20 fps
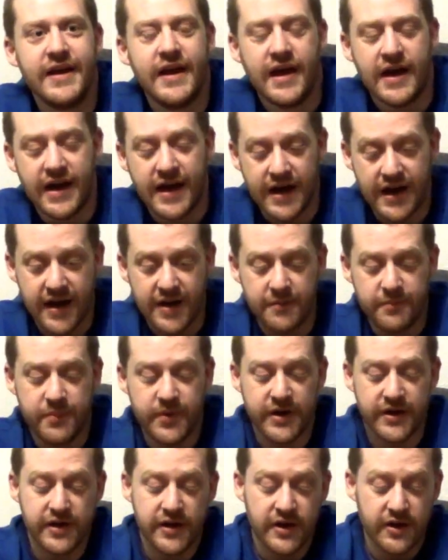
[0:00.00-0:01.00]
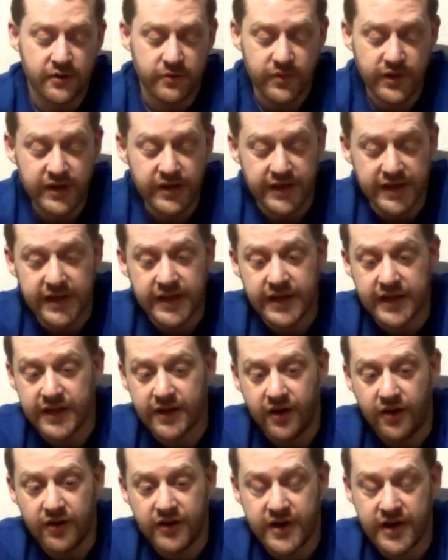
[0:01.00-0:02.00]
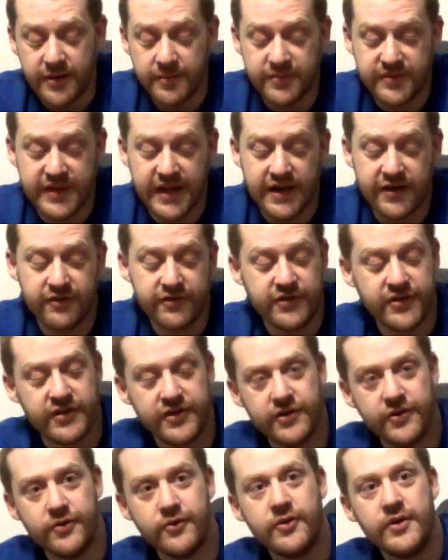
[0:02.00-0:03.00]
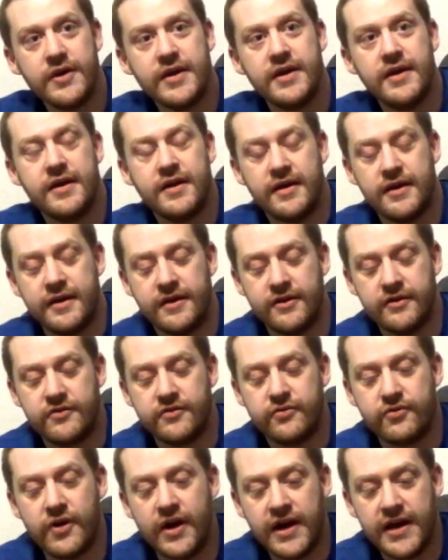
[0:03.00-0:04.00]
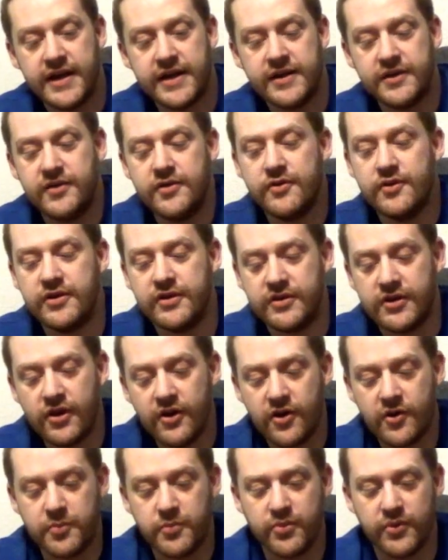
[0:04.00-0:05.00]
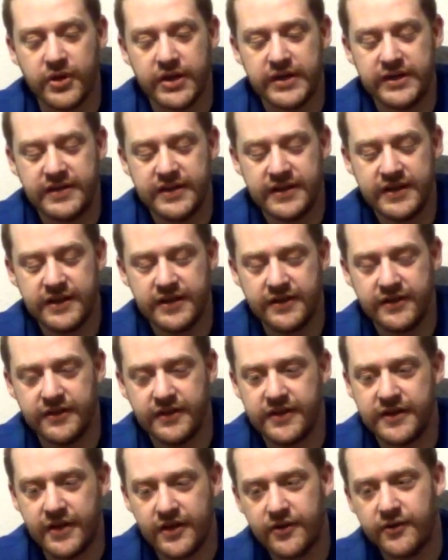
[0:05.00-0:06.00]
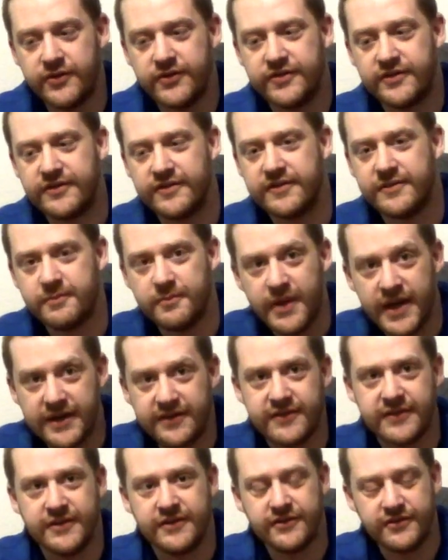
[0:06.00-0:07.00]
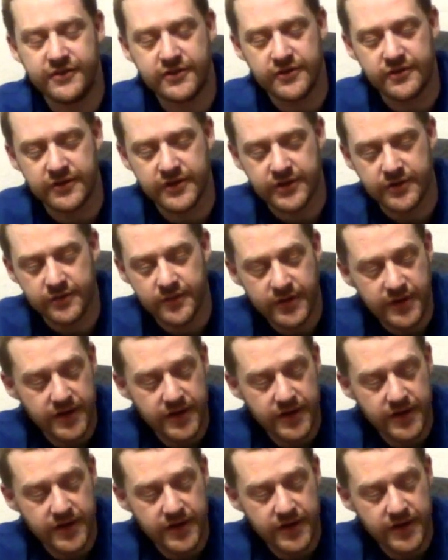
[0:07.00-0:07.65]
But really, it all comes down to trying to interpret the ghost's message to you.